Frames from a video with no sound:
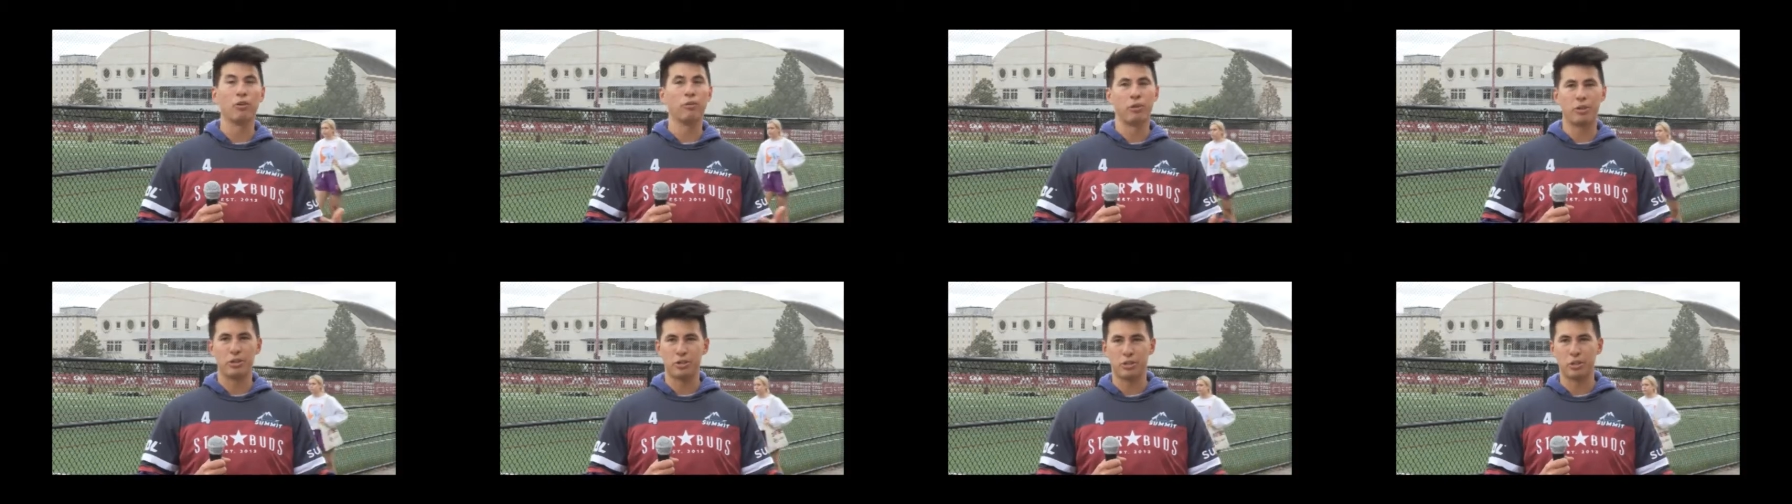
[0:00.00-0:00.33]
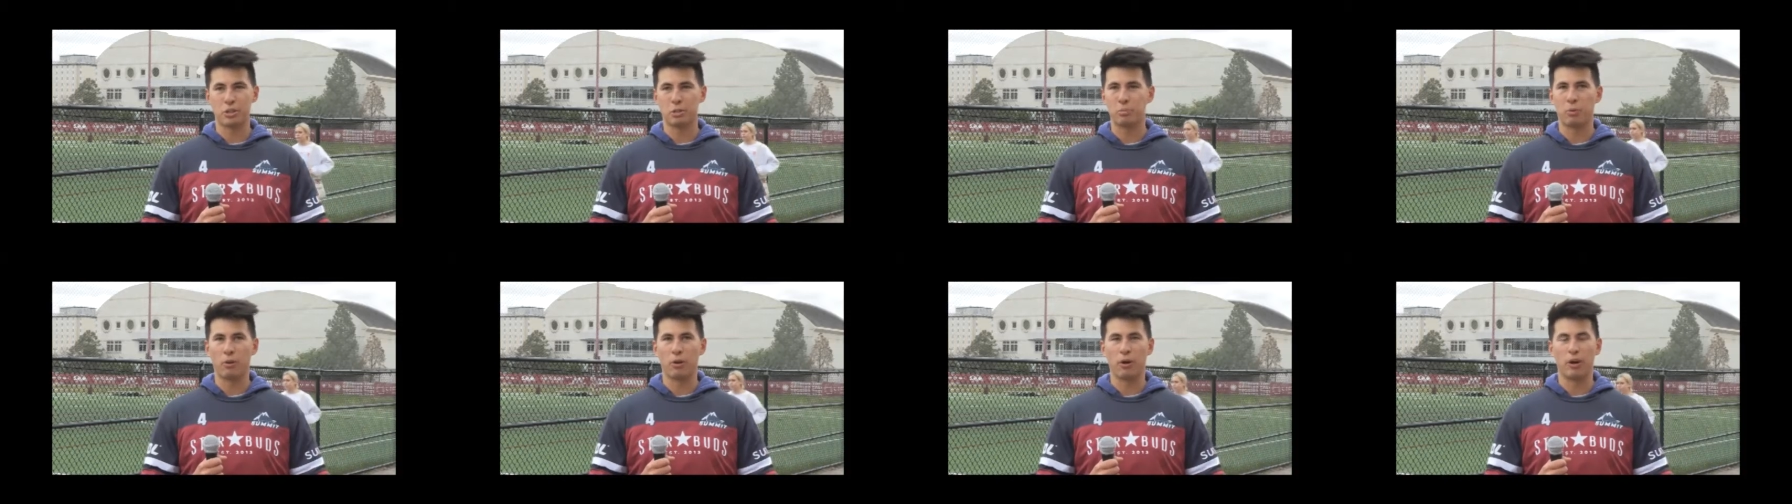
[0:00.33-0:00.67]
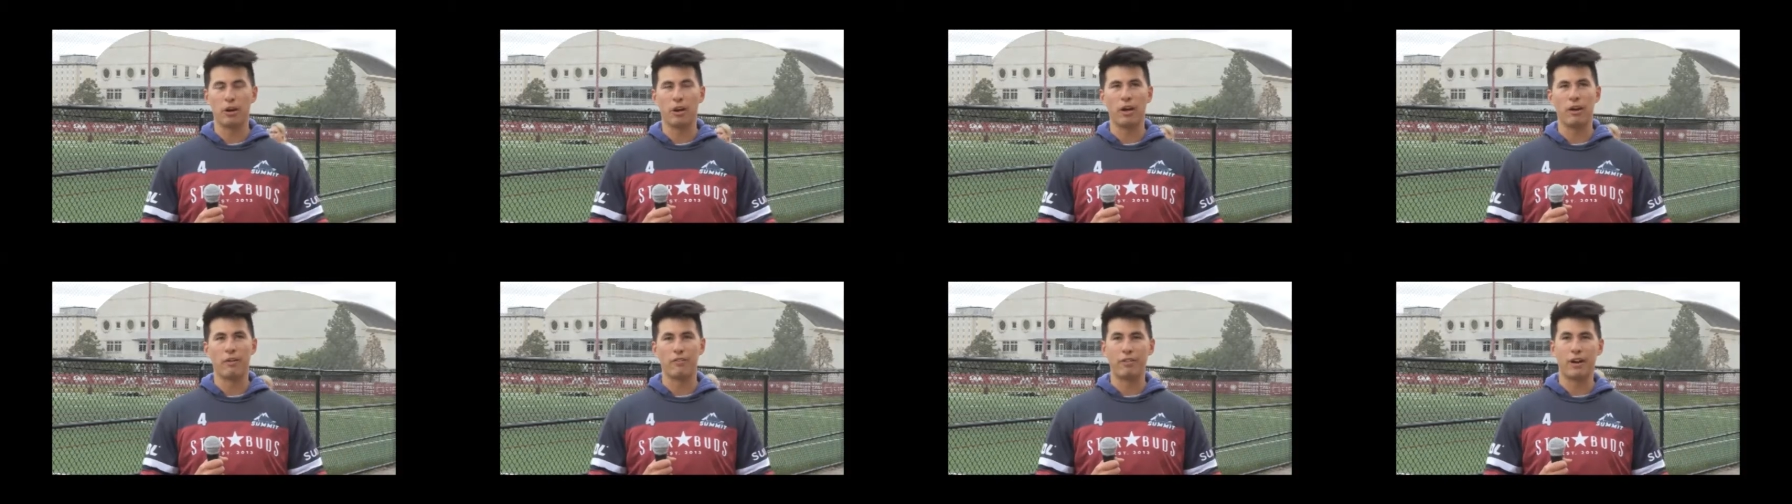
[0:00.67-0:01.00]
original
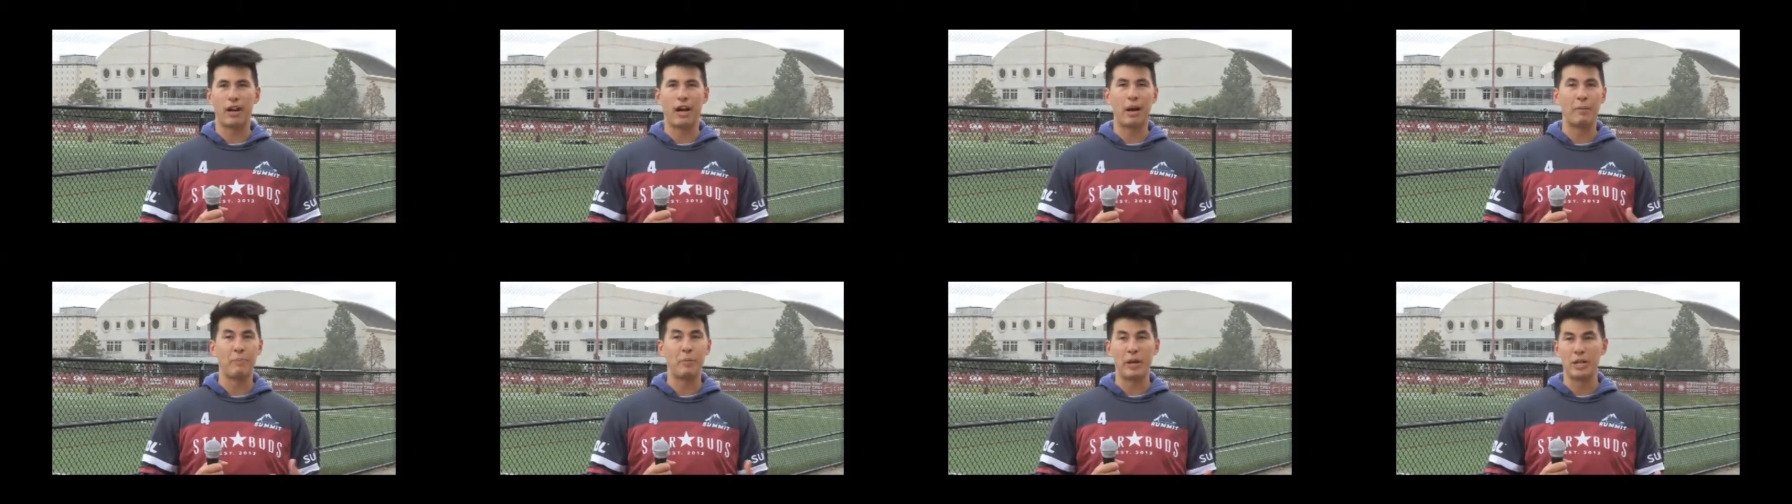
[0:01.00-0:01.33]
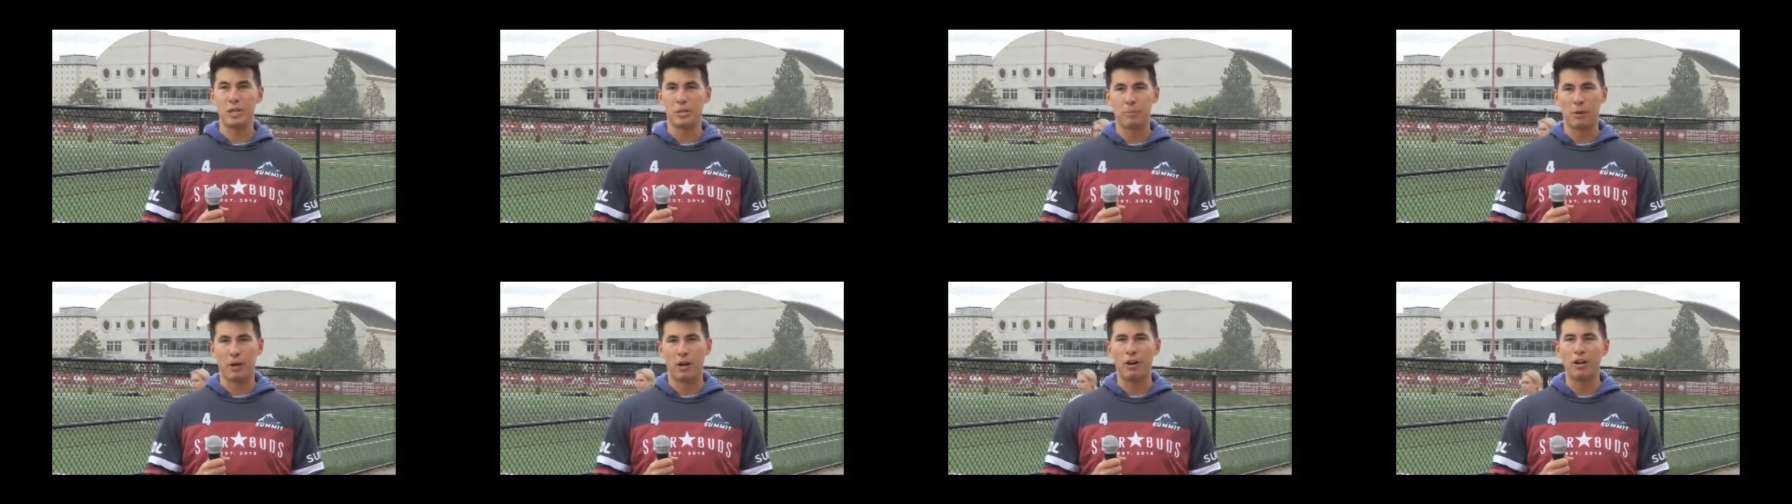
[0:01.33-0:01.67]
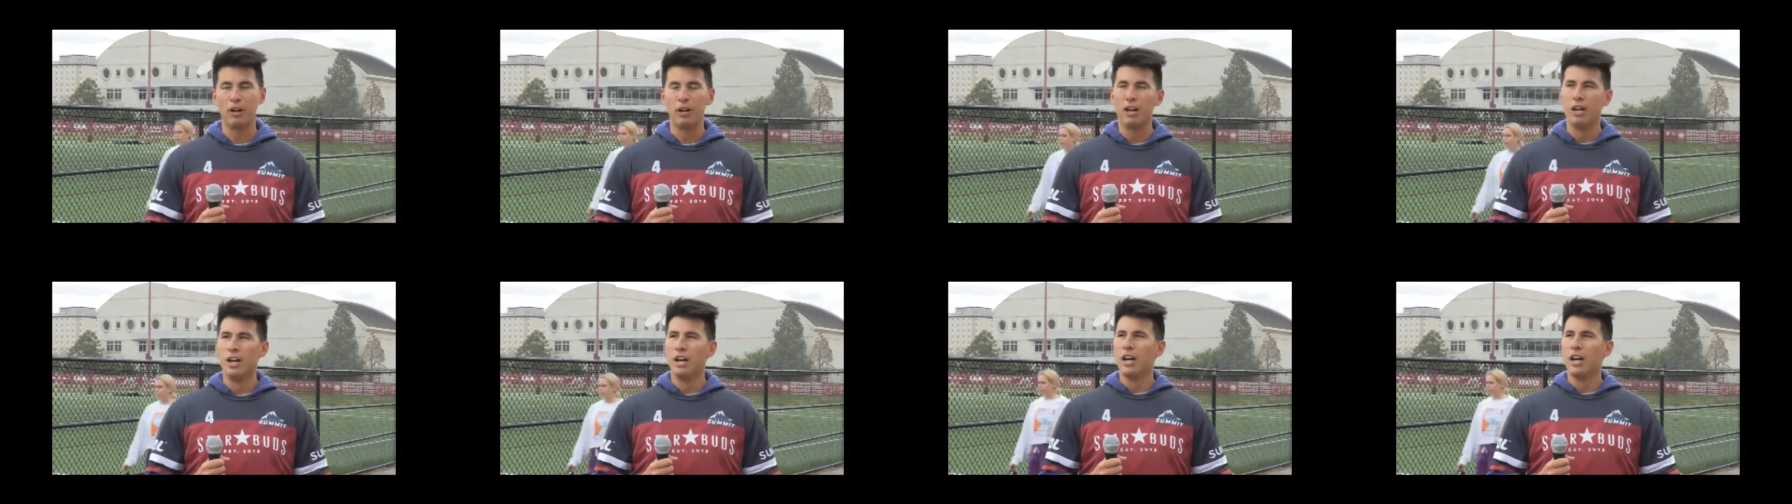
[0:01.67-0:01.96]
sport of baseball.